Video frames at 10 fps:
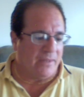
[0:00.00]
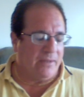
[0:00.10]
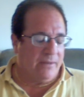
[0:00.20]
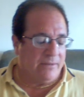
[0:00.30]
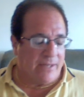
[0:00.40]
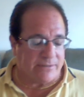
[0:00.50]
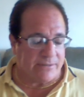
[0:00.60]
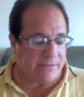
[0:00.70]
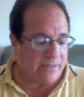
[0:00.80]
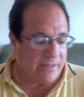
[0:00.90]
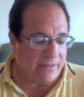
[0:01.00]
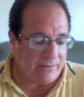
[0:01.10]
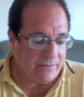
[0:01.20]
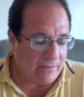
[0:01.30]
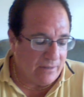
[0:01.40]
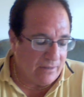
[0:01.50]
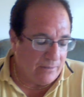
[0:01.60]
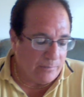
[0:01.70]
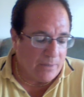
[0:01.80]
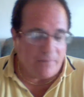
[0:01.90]
Texas State uh,
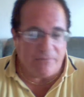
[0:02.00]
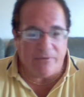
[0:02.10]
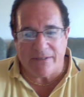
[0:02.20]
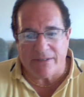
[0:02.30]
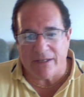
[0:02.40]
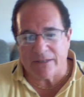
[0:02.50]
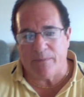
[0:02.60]
put up a 56,